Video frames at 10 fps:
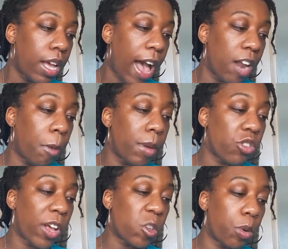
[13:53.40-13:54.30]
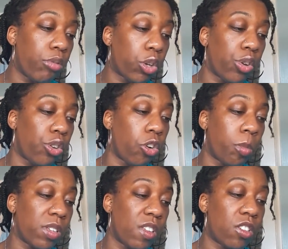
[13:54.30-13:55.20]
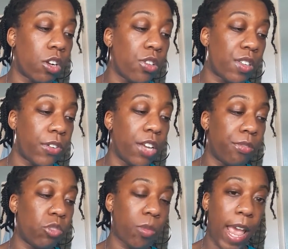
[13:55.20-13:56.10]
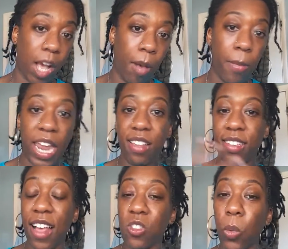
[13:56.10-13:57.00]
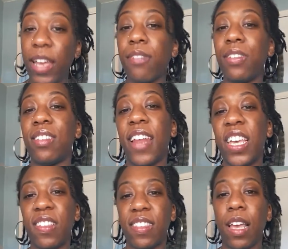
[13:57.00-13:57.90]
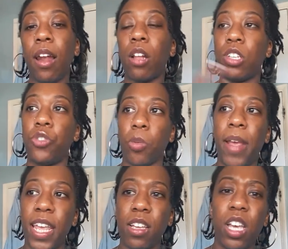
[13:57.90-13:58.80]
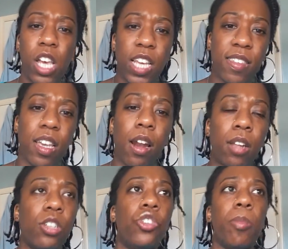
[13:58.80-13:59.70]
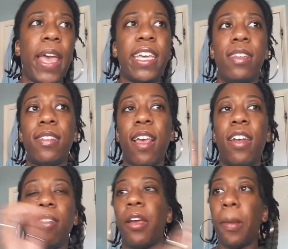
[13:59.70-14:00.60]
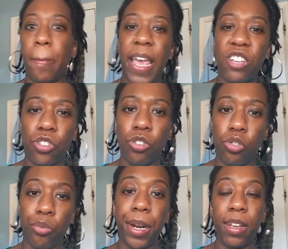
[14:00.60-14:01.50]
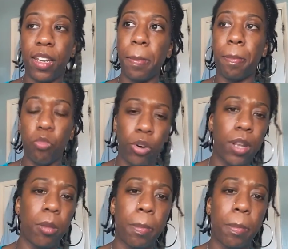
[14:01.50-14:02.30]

And public transport recruited almost exclusively from Jamaica and Barbados. That's why even today you see a lot of Jamaicans and Bajans running the